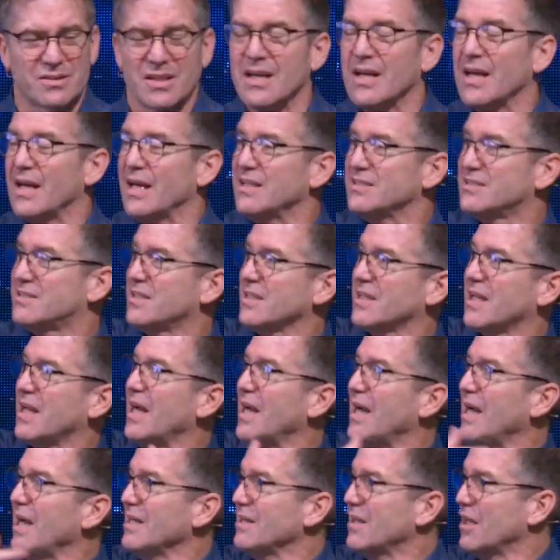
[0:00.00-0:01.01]
is
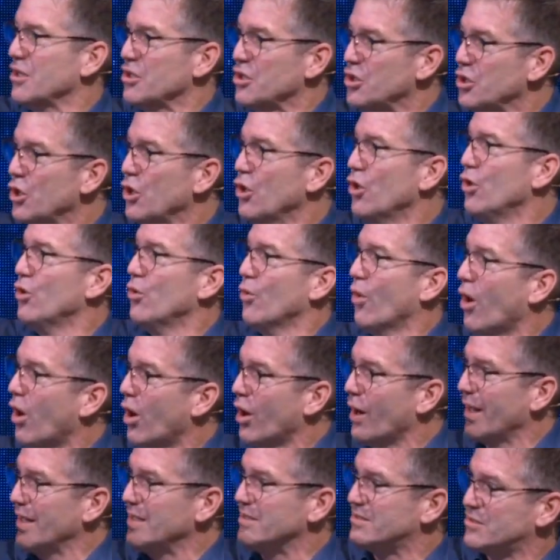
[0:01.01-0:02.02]
declaring that you
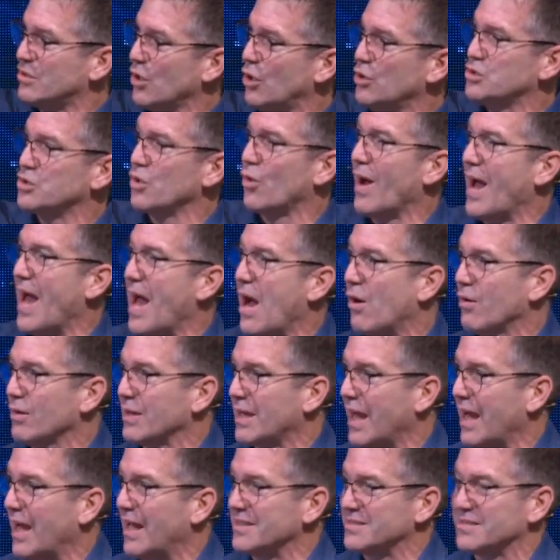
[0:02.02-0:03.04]
are a social
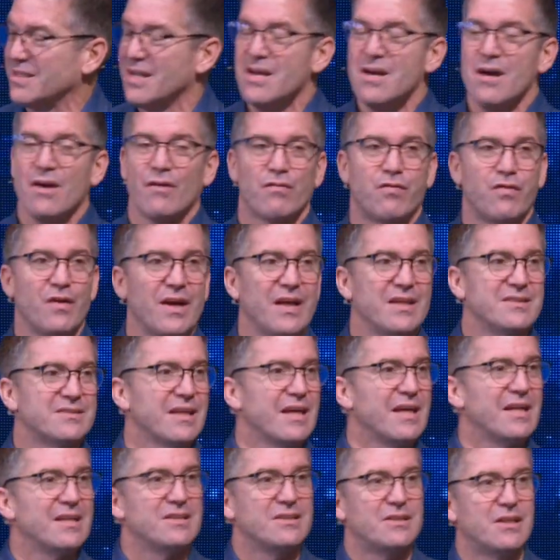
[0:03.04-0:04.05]
outcast. Friends,
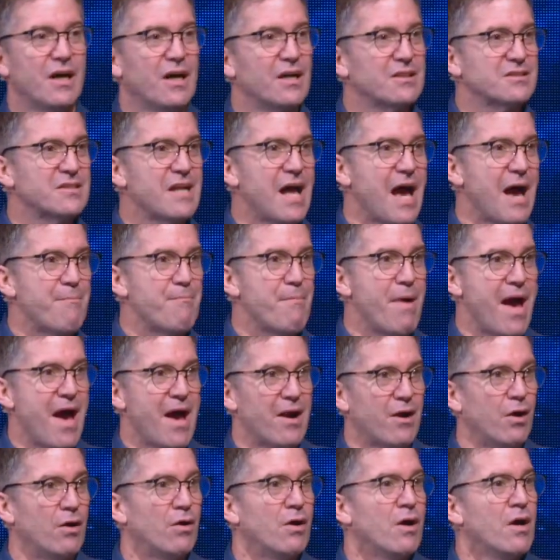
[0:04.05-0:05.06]
it does not
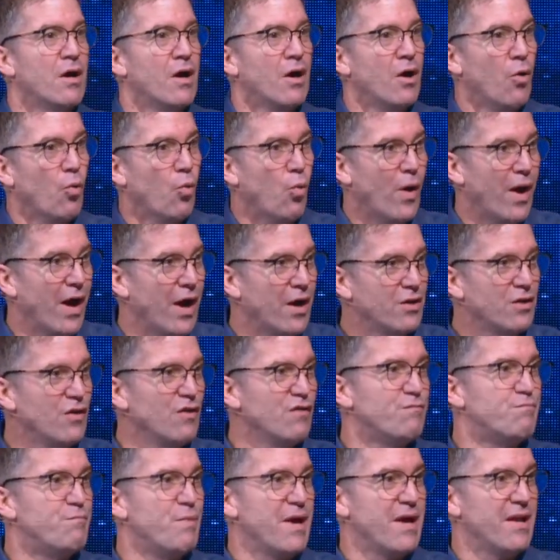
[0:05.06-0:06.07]
matter where
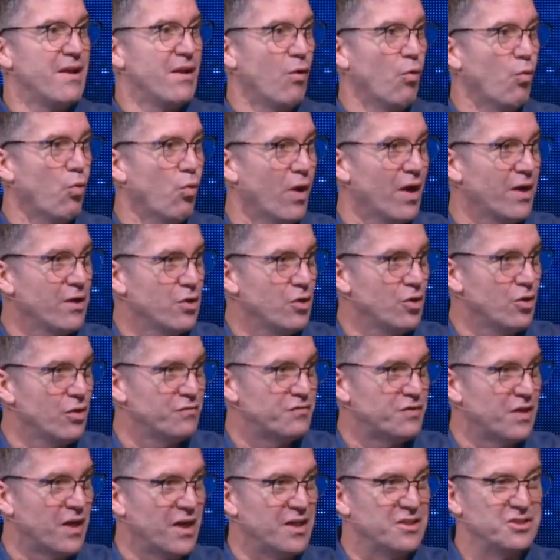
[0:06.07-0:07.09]
you've been and what you
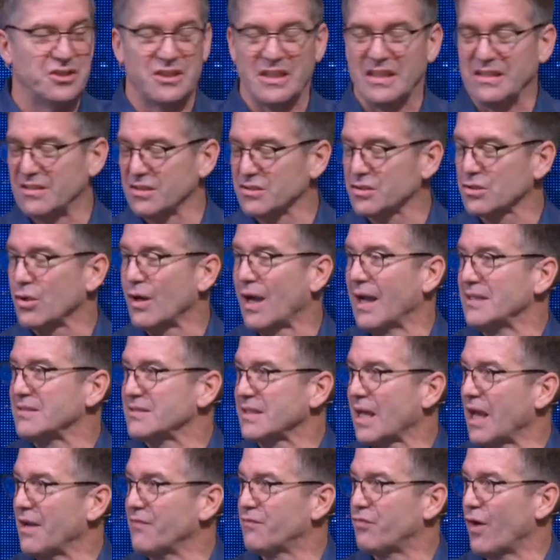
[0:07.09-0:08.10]
have done. Jesus
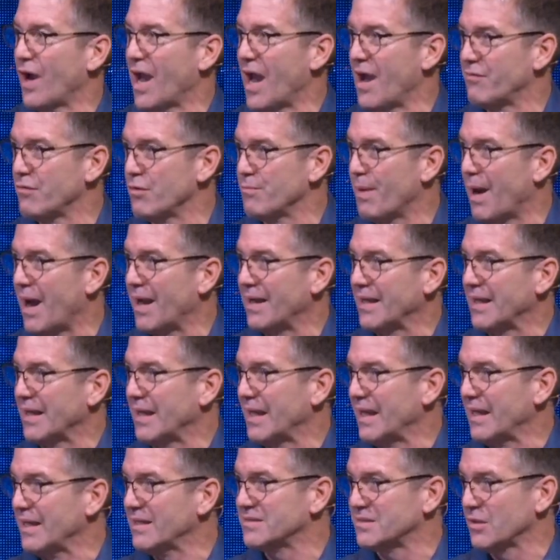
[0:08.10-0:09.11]
Christ came for everybody,
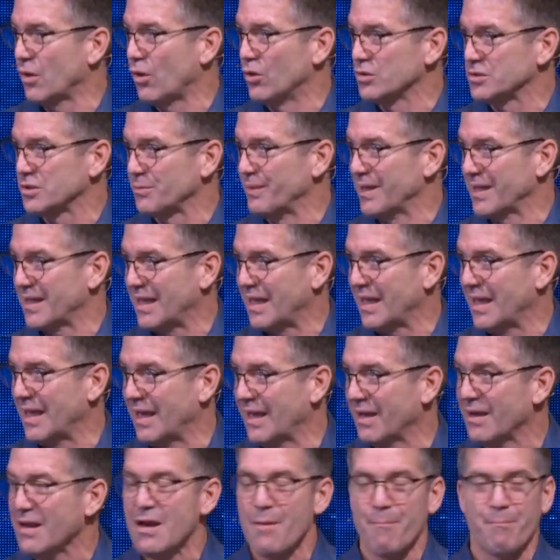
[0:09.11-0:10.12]
He is the ultimate
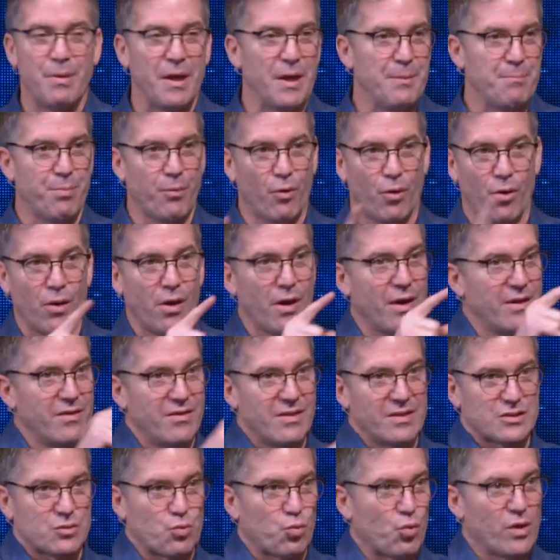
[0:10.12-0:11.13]
king. People in
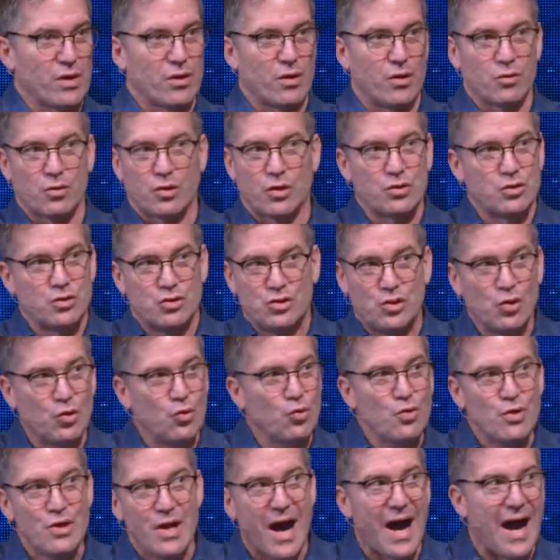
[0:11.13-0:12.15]
this world
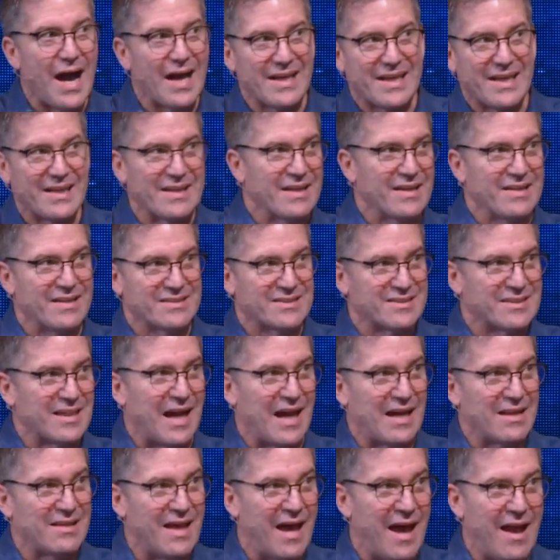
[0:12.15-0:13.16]
do not get to
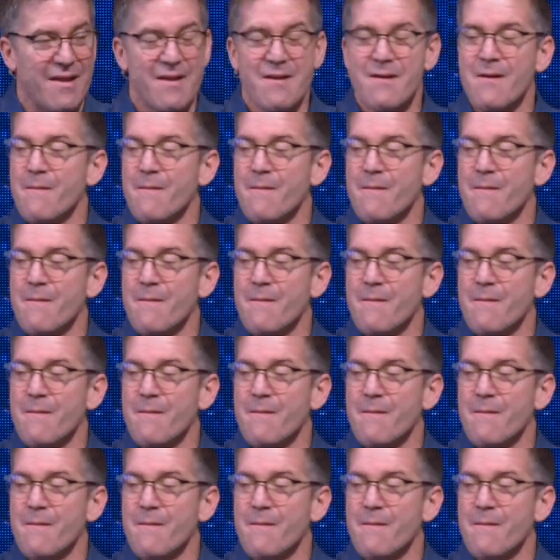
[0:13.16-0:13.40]
decide that.